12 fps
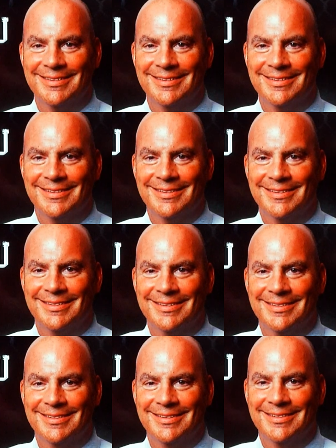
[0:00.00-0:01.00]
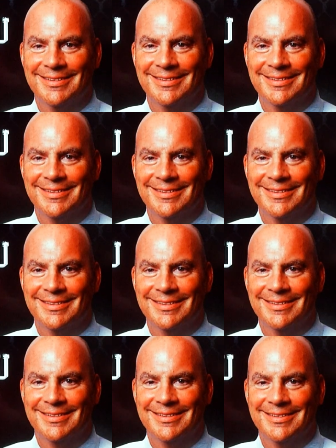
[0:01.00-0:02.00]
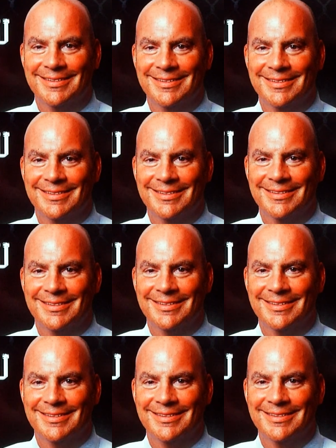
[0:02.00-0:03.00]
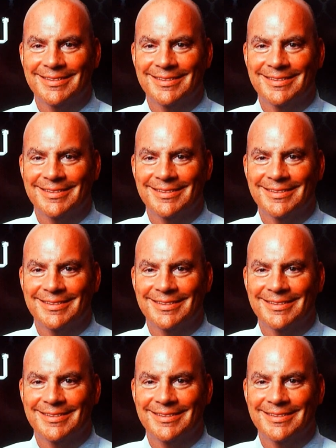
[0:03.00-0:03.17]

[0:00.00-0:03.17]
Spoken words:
(silent)